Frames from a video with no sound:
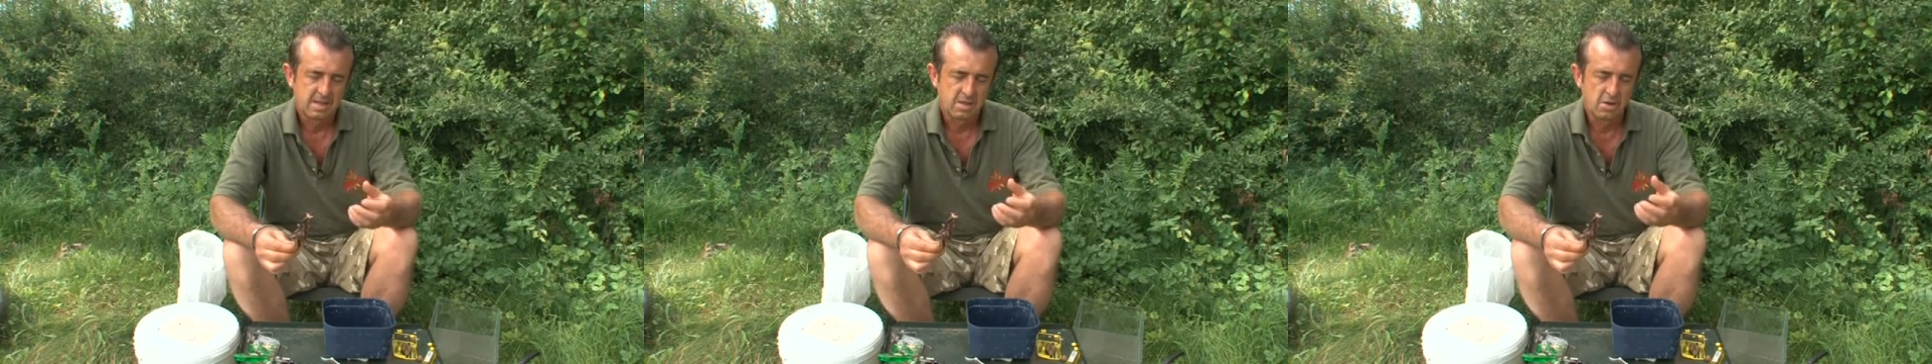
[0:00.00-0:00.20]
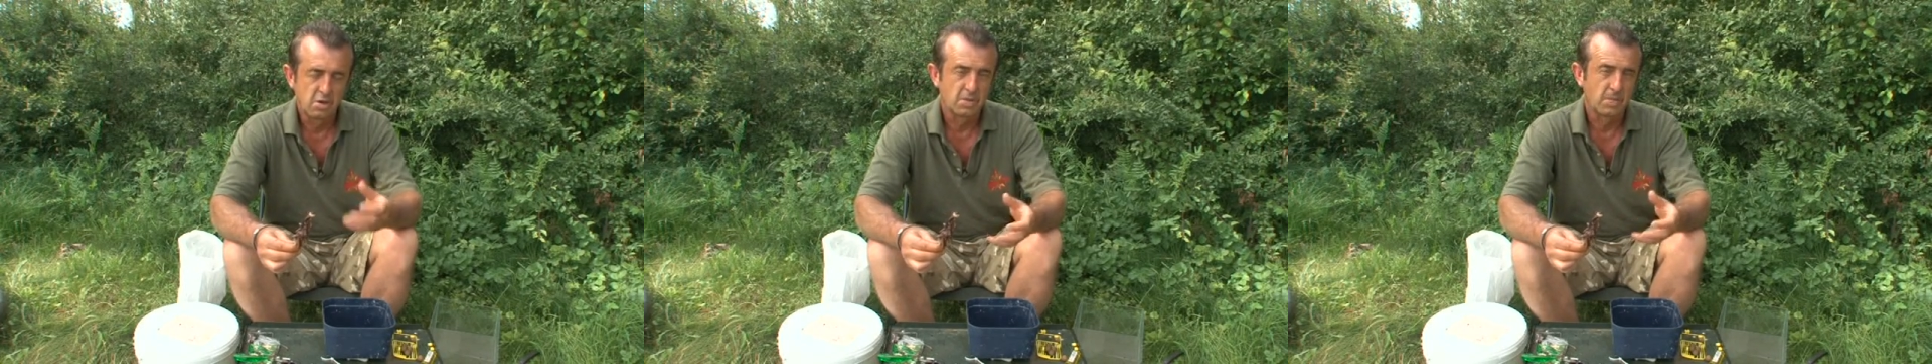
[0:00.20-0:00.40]

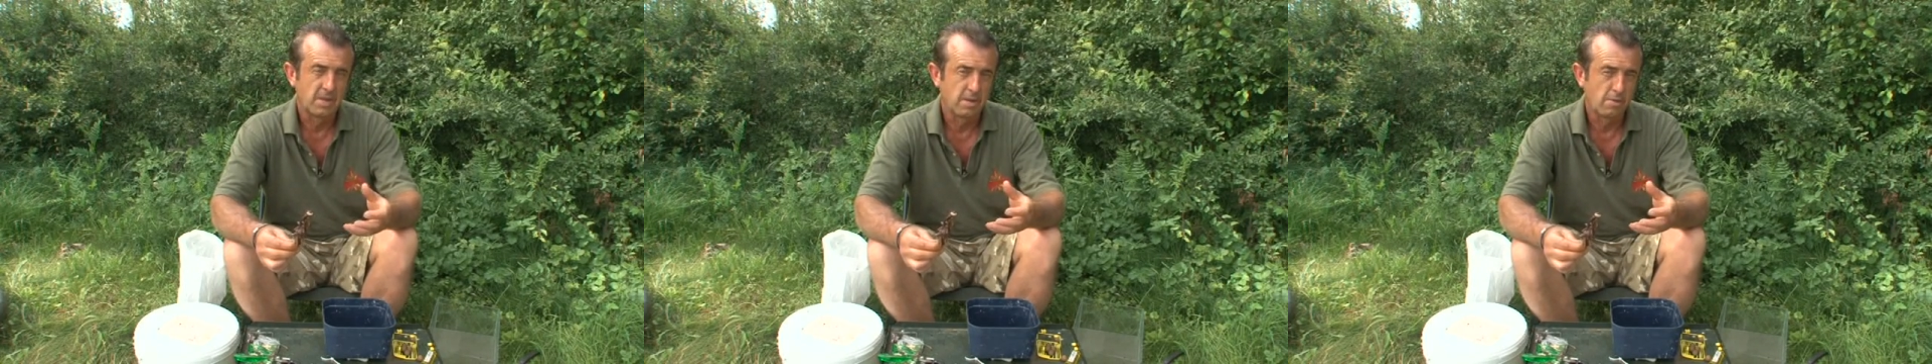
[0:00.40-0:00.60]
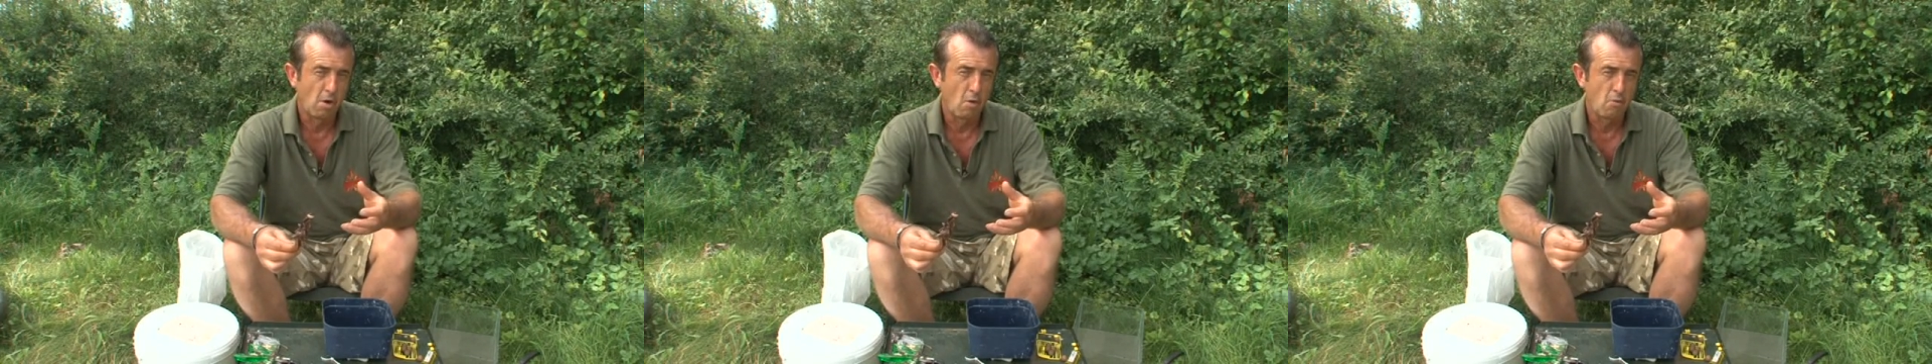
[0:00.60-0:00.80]
use them in
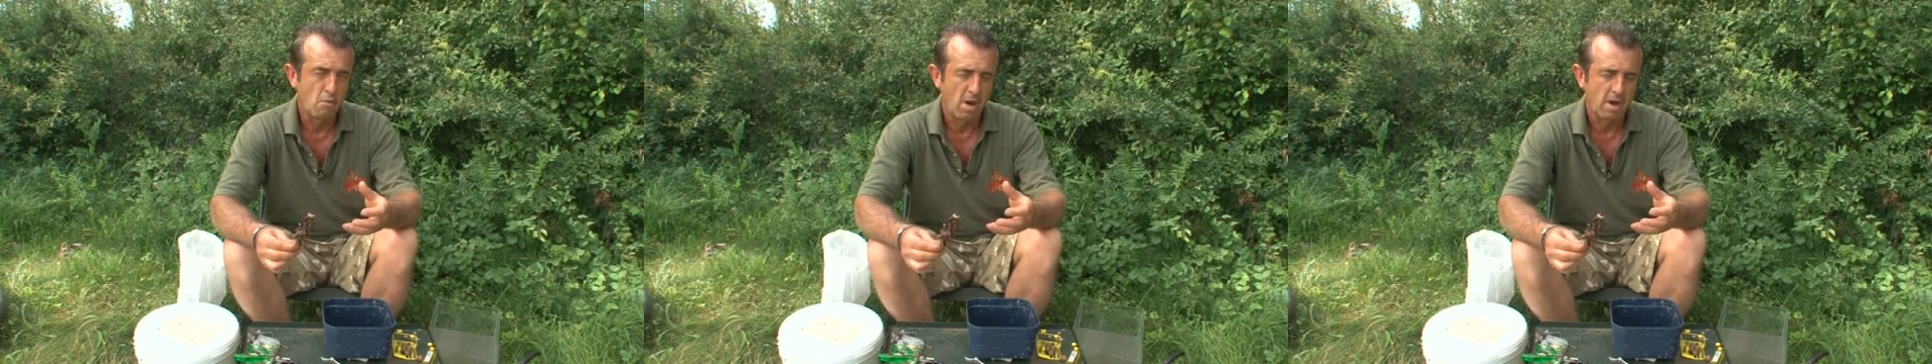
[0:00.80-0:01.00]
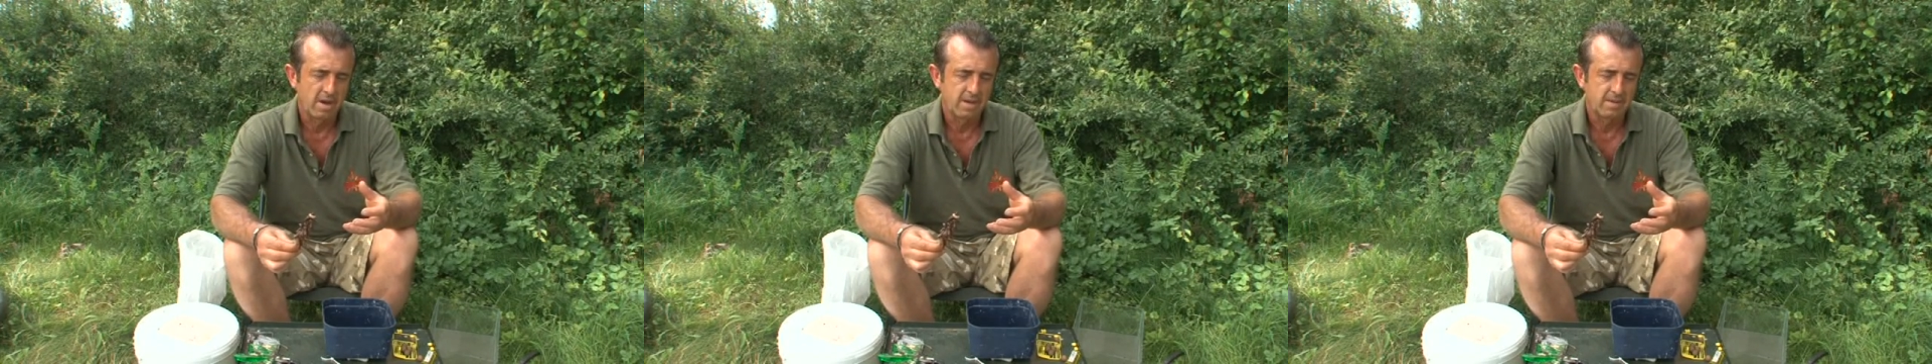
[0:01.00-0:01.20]
their own
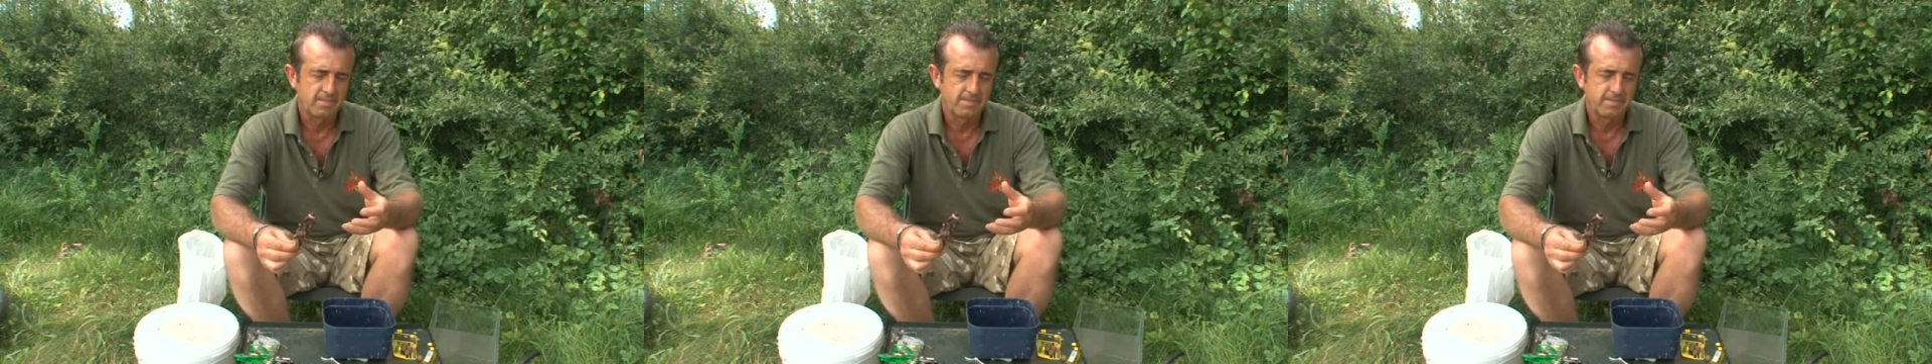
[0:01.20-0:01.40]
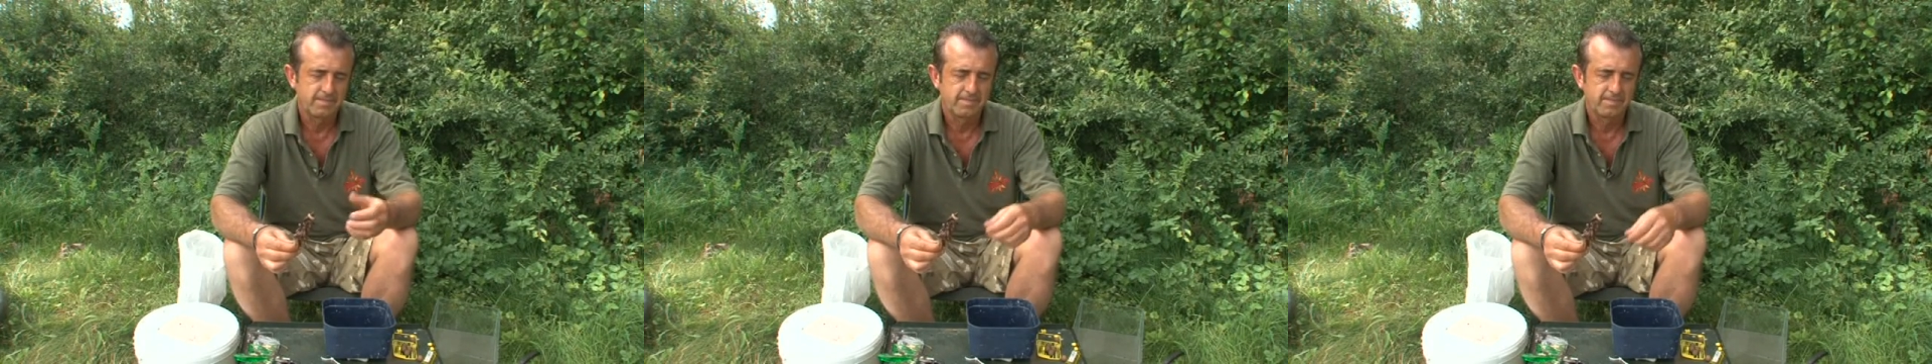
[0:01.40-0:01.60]
right,
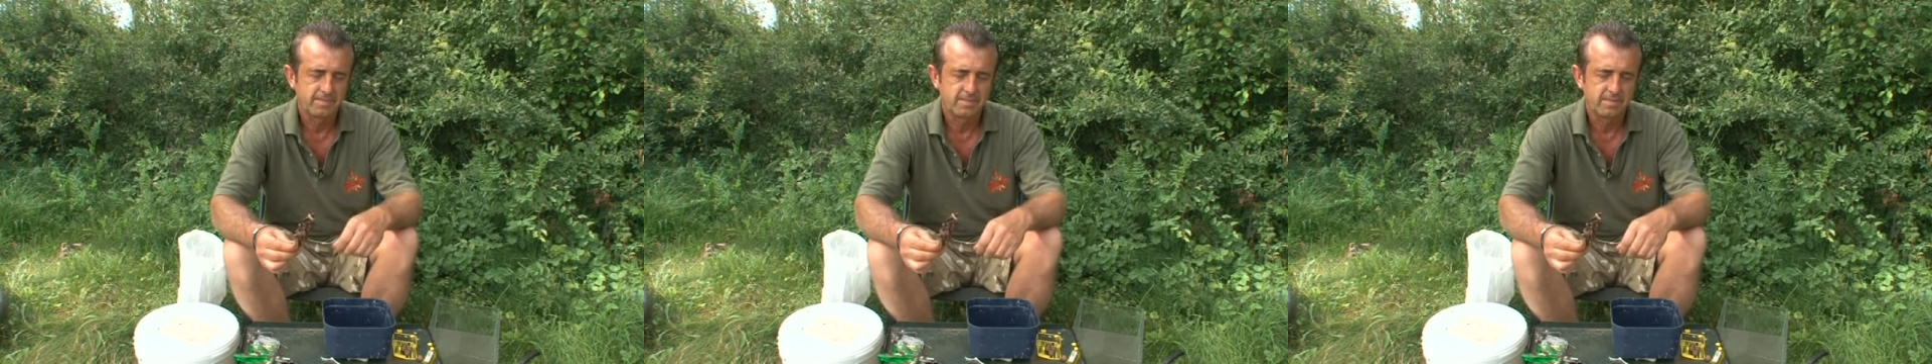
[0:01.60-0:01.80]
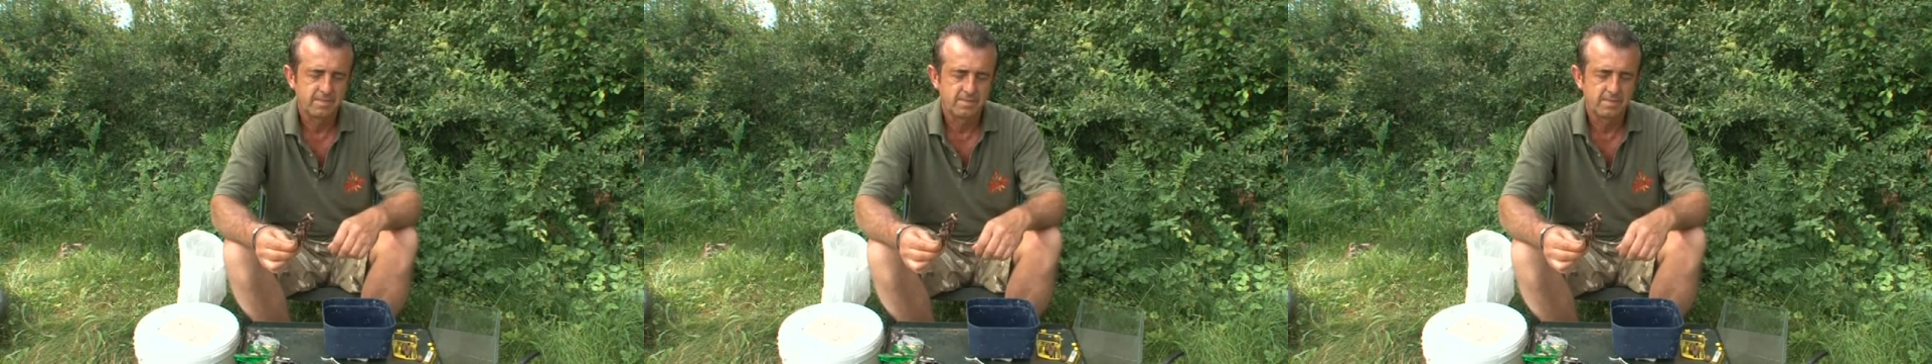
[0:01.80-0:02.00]

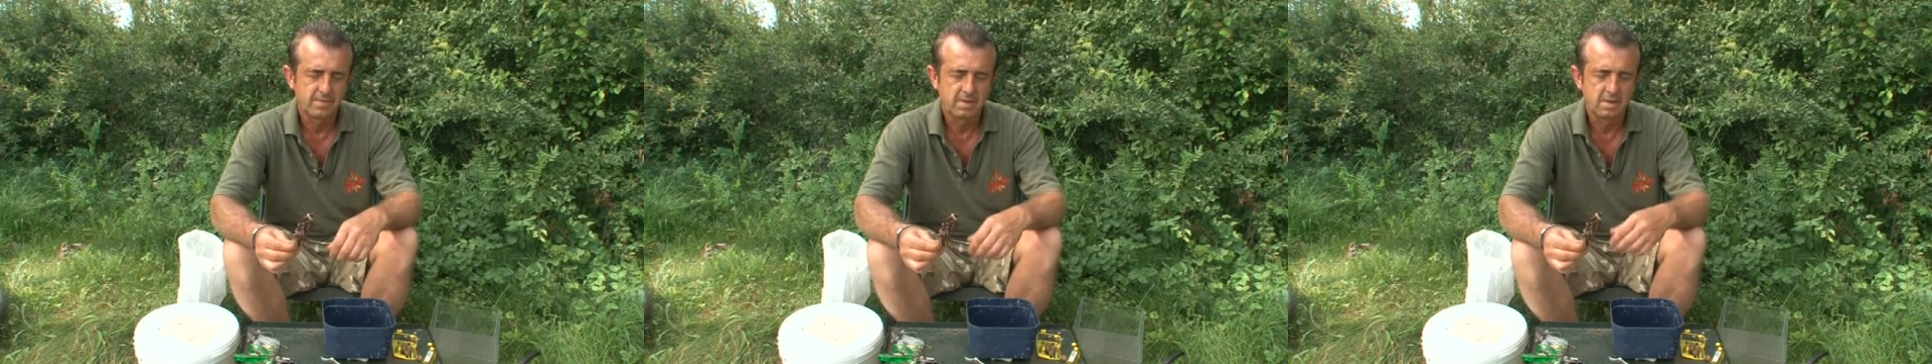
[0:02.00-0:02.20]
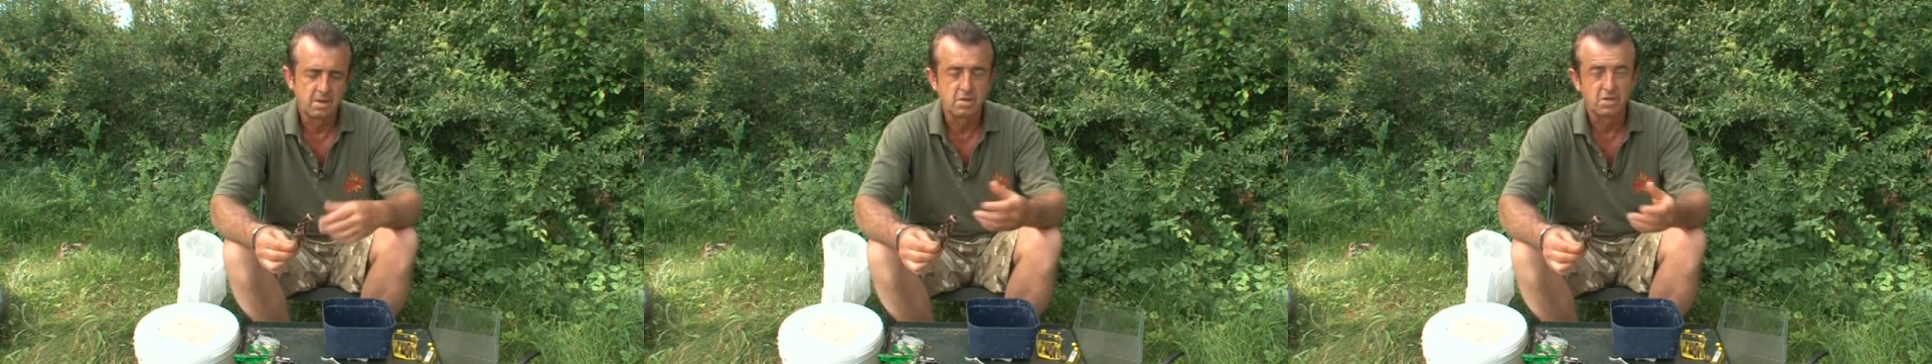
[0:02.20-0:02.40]

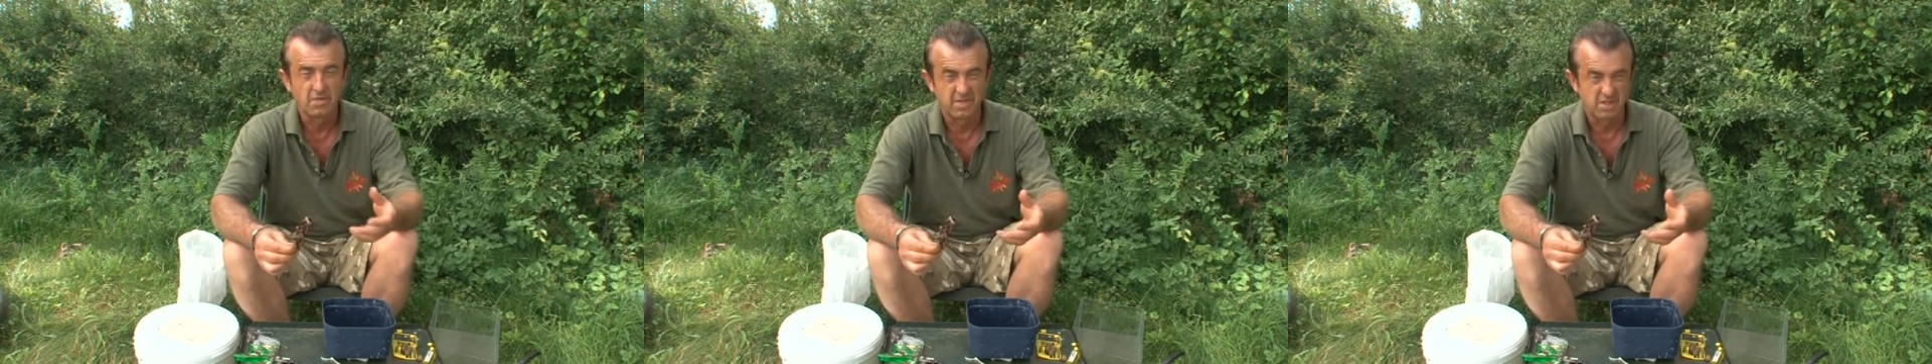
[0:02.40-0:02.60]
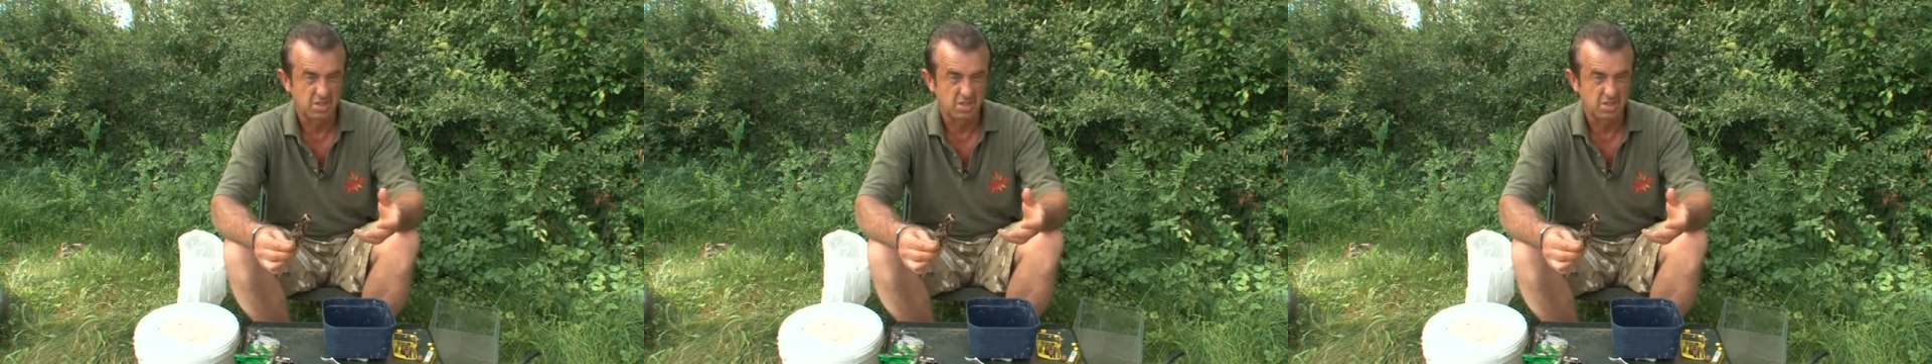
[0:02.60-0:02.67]
use them for